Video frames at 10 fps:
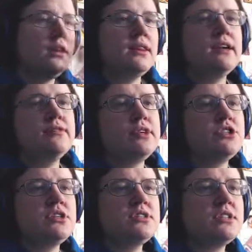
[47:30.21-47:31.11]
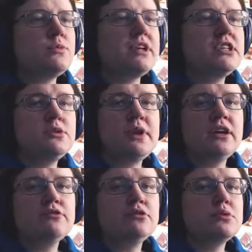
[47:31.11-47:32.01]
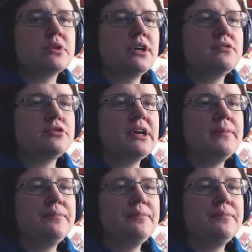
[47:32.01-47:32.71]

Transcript: Thankfully, she is expected to make a full recovery.